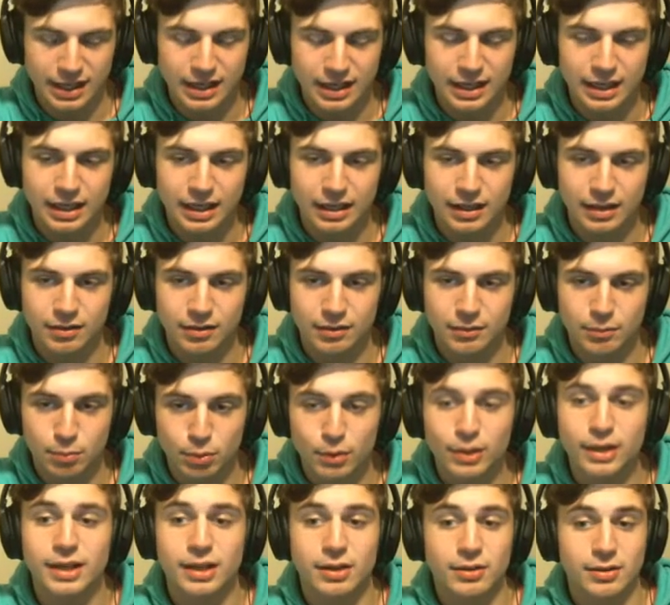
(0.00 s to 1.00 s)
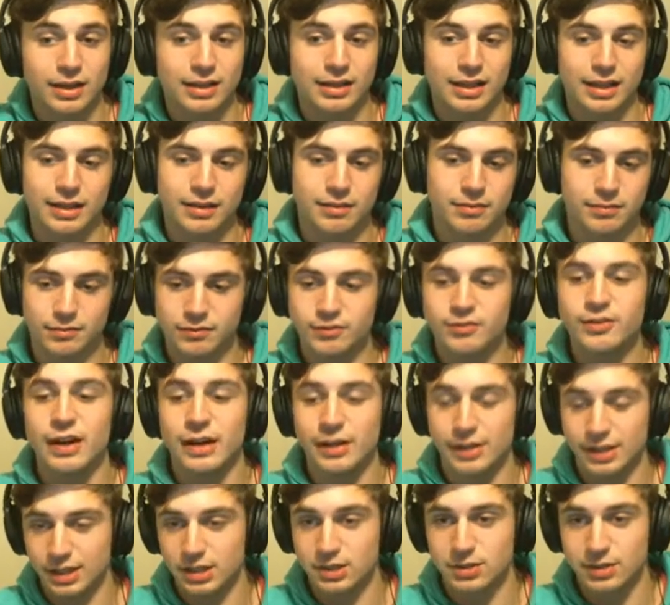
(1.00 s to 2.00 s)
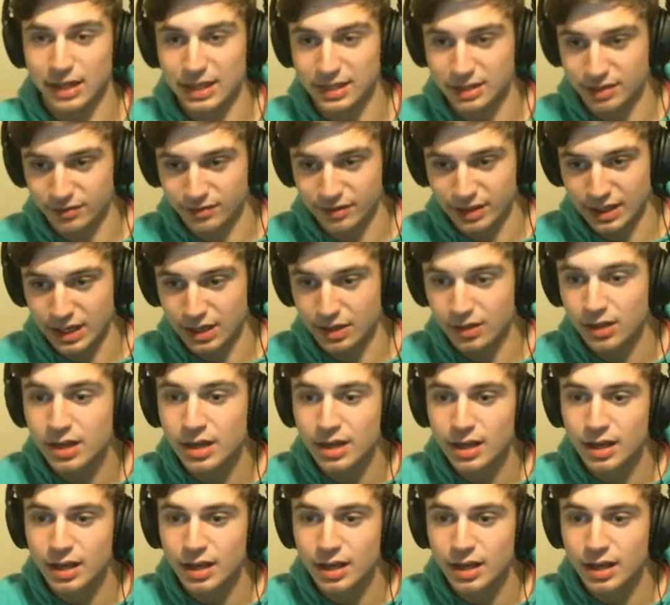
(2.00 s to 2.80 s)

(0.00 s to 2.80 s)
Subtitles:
and very aggressive now.